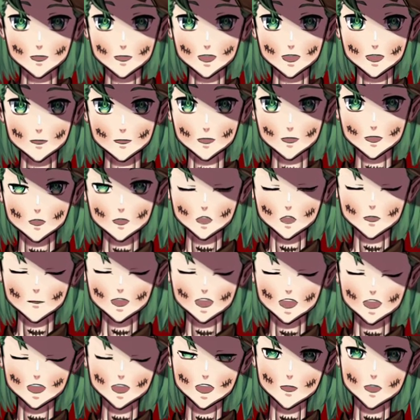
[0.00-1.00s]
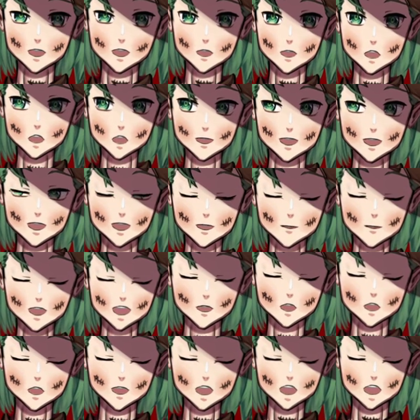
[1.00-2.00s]
like like, you know how
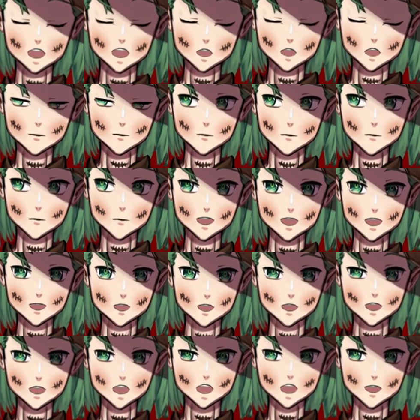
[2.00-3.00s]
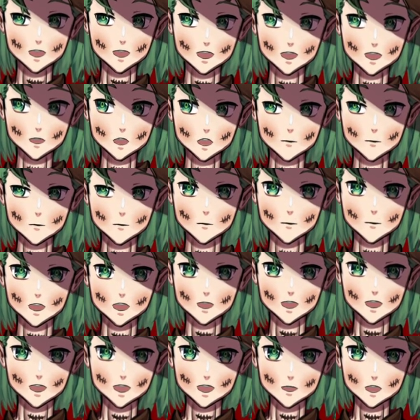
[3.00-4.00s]
many patches come out for those games and they're
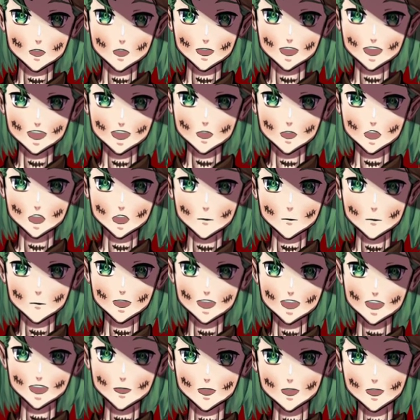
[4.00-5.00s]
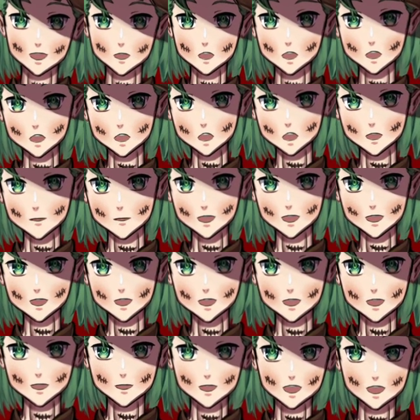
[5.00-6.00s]
still not bug free?
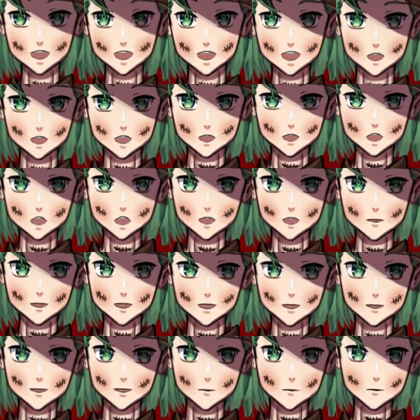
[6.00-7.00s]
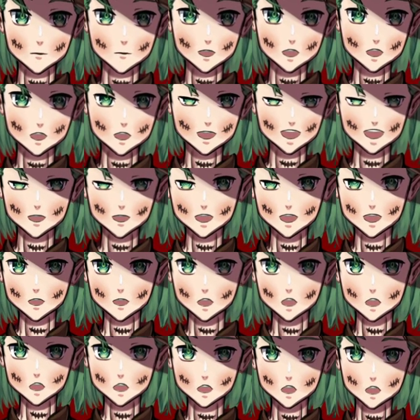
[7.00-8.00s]
Like, get the fuck out of here.
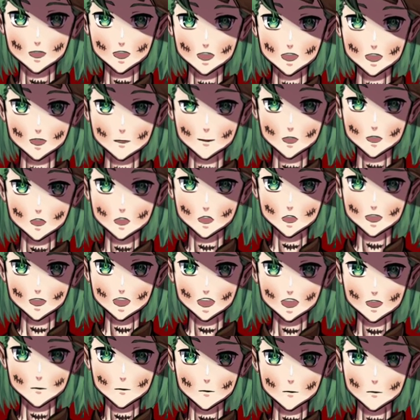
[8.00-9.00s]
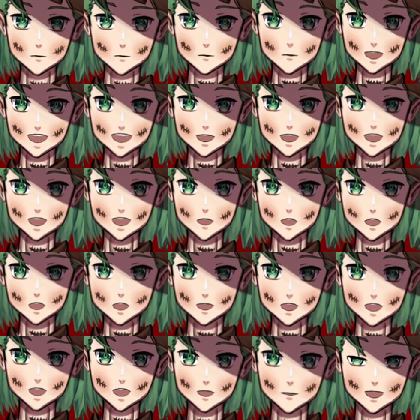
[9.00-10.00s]
Don't even get me started on
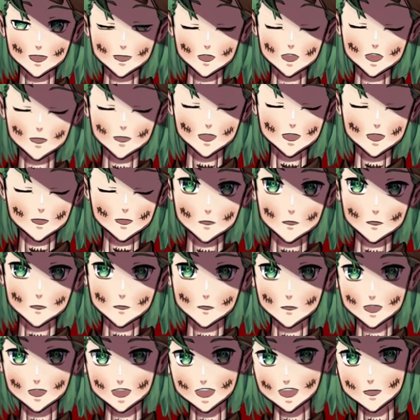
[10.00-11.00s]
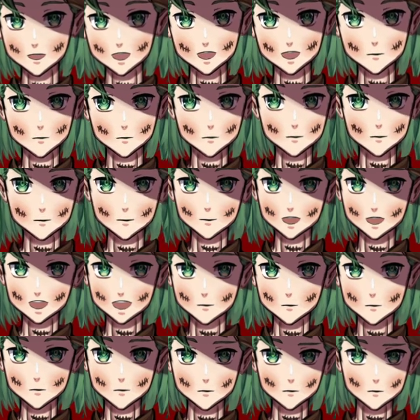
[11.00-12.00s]
Bethesda, and I love Bethesda. I'm a Bethesda
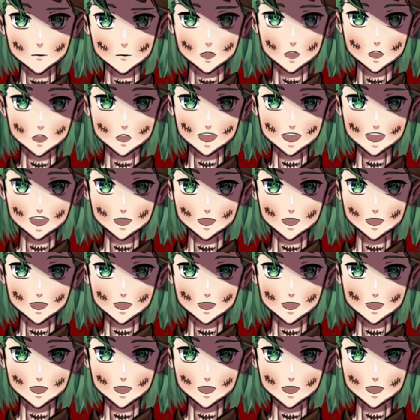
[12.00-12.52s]
fucking fanboy.